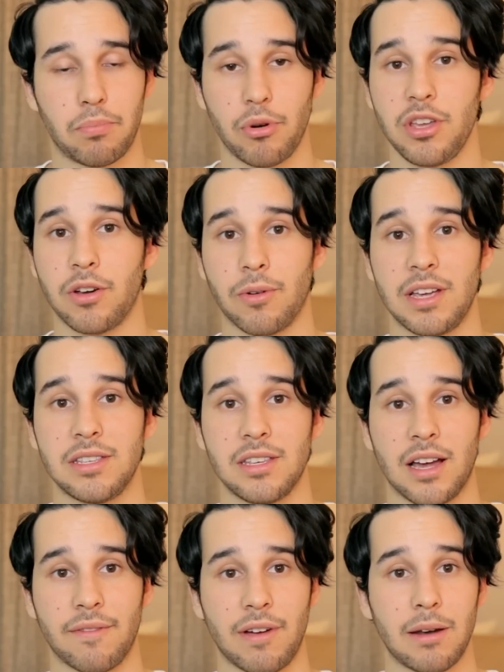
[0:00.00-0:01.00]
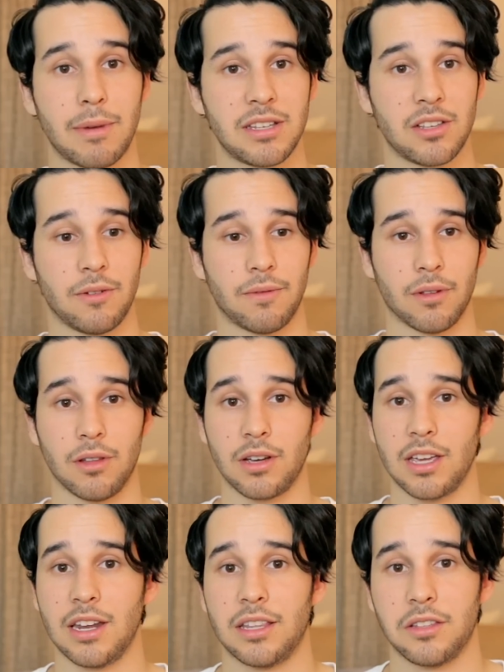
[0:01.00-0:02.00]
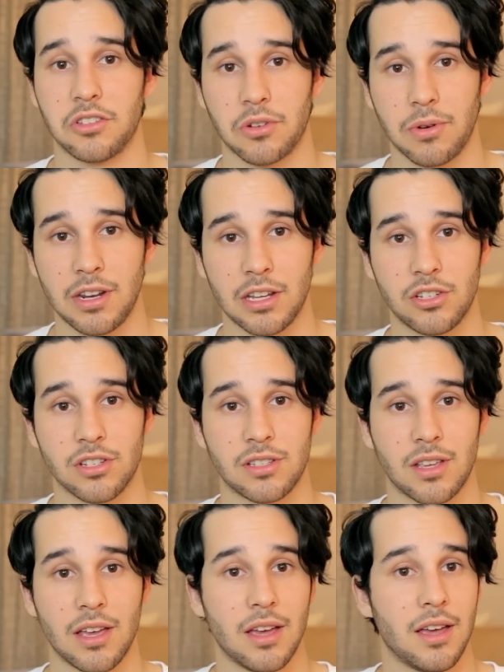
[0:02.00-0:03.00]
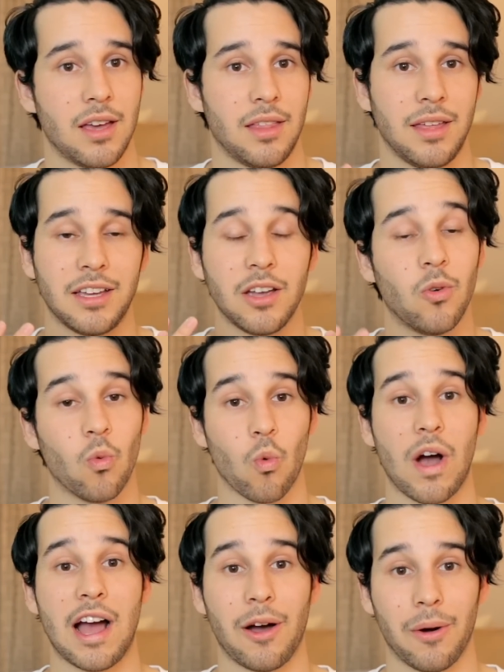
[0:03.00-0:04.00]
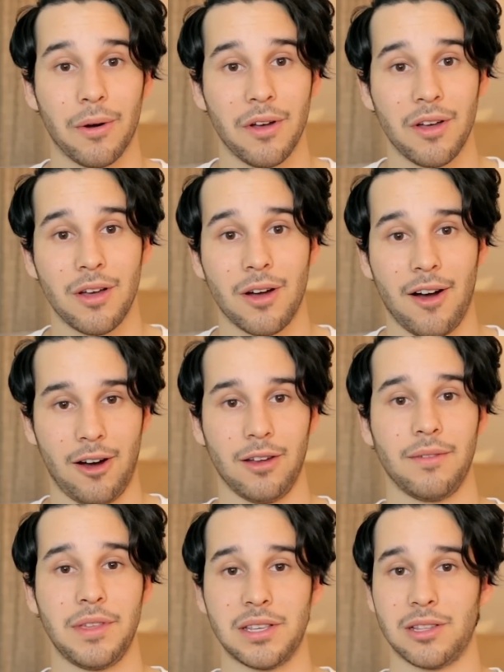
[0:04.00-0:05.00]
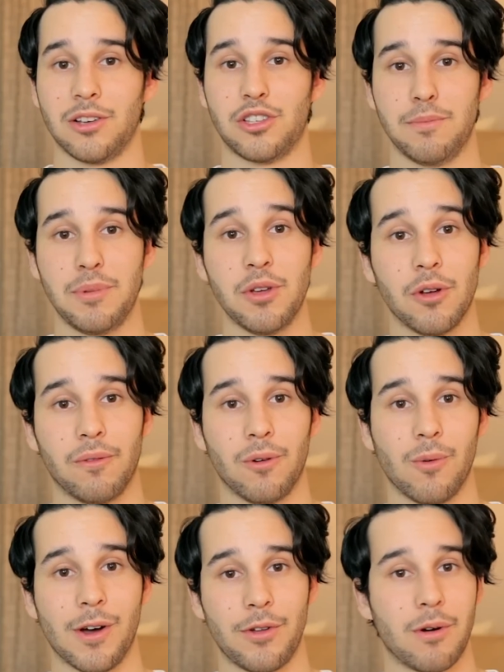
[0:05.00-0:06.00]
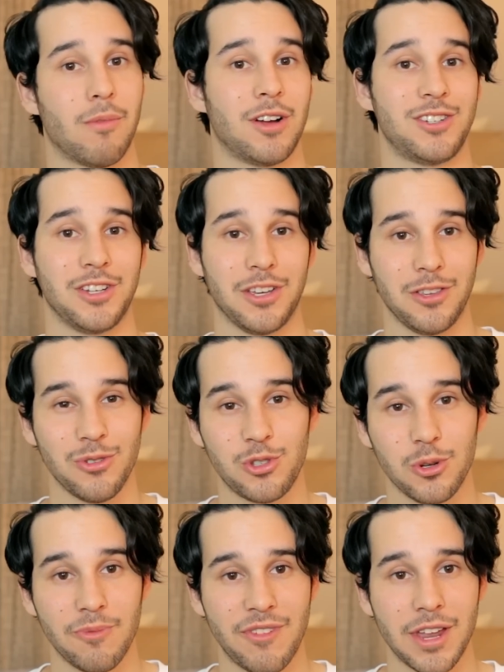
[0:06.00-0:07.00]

pretty crazy. I find myself looking at the screen and just thinking, wow, all of this looks beautiful, whether I'm watching a YouTube